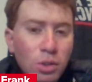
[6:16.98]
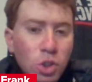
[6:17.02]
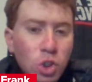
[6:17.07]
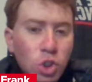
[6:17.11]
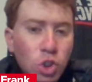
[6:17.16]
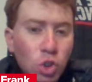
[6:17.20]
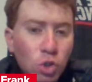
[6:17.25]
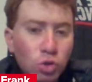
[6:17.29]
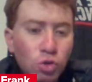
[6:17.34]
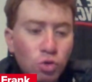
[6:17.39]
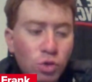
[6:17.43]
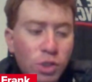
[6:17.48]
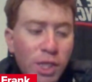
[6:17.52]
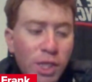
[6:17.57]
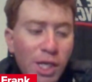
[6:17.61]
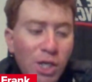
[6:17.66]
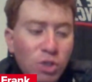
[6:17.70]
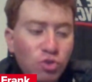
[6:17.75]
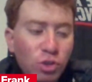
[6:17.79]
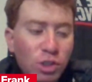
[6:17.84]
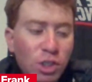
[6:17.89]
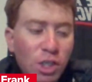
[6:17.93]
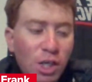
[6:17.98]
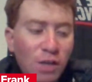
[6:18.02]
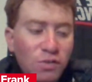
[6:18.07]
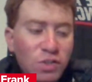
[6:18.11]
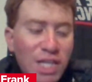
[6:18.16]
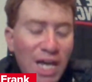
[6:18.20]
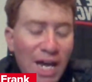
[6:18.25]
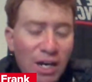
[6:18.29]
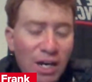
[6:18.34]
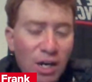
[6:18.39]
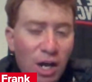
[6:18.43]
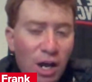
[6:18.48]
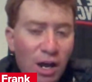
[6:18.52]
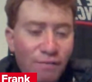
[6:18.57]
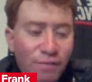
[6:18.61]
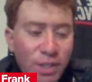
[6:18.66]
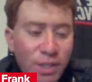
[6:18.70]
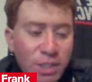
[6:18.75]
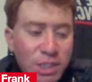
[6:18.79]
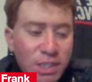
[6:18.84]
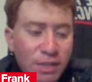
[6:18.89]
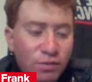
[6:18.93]
So Luke Kandra gives that
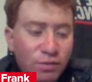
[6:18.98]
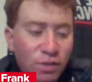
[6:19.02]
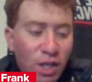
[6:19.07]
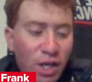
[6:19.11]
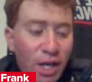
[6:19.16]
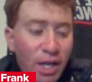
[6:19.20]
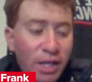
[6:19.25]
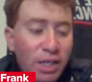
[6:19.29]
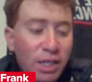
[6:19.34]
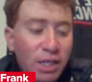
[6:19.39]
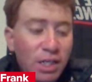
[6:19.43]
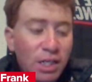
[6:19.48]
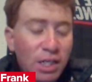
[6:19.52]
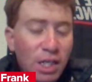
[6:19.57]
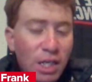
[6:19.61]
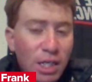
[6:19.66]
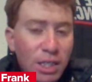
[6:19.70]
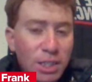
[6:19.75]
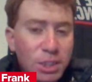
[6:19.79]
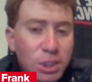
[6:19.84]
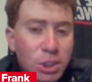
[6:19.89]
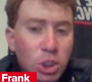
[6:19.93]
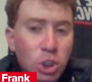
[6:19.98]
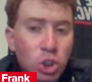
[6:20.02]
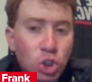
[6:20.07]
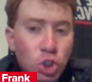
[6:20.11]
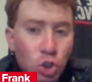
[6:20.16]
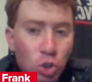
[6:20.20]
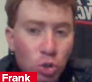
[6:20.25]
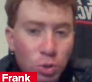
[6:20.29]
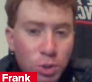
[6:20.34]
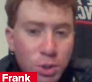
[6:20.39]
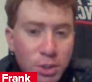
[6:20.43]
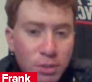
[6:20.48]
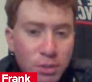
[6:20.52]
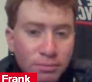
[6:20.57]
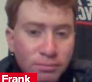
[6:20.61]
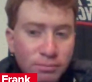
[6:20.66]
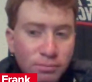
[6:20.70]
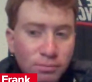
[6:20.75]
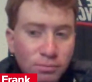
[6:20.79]
offensive line an instant jolt.